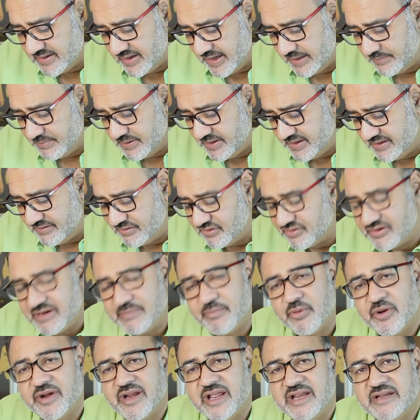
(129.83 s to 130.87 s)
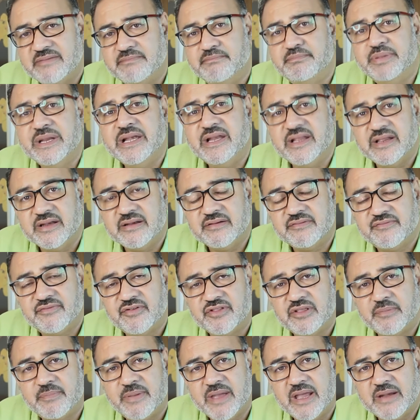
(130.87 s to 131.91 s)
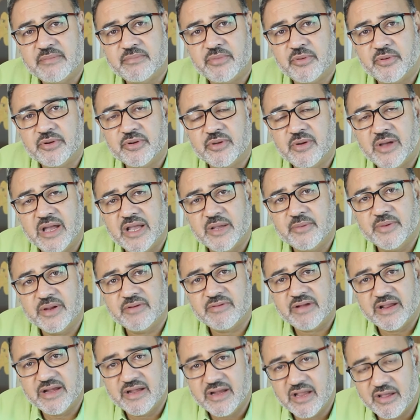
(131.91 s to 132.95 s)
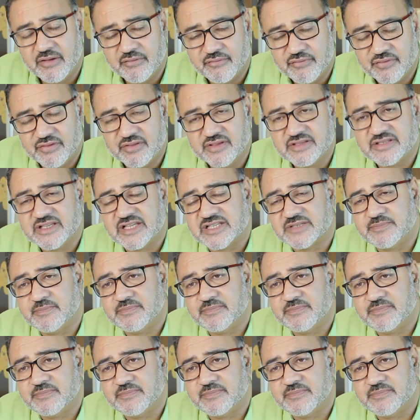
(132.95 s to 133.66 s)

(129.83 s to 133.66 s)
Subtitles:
I believe, 3.8 billion for the Pan-Borneo Highway right now for this